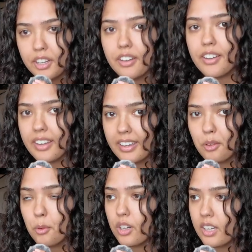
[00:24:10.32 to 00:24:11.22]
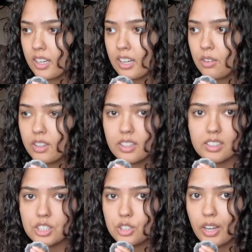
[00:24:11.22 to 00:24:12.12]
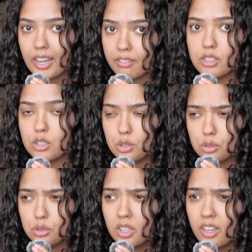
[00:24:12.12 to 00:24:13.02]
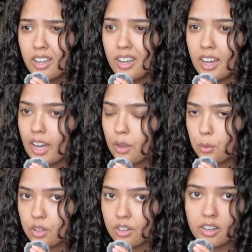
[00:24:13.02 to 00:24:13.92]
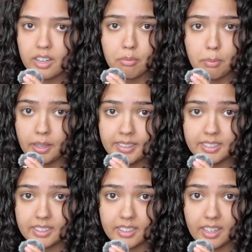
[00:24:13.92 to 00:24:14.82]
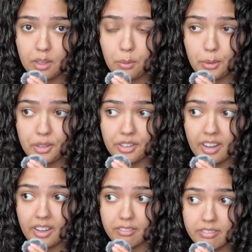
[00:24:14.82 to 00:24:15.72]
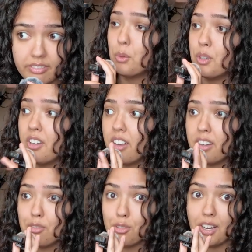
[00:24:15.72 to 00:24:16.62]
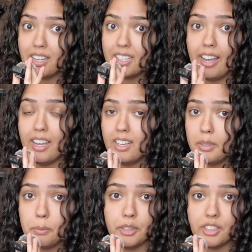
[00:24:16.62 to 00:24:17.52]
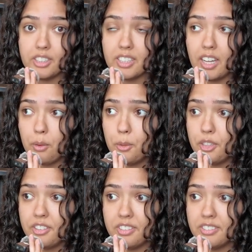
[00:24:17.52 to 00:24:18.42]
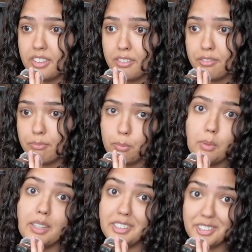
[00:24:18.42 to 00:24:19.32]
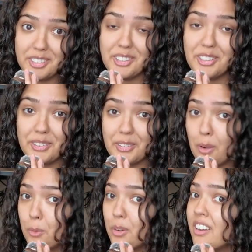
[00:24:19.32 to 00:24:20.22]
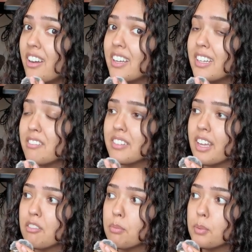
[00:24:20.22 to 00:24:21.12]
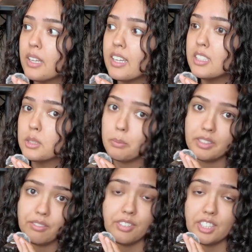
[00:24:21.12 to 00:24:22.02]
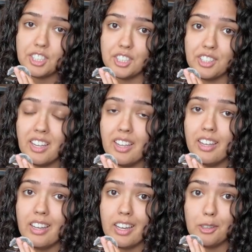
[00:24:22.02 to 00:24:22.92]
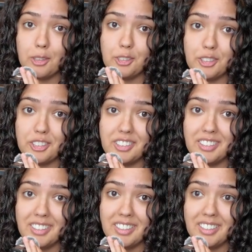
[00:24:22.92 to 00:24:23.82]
cooking, working out, things you have to do. I would not have painted. I would not have read any books. I wouldn't have played Sudoku. I would not even have played Split Fiction. I would just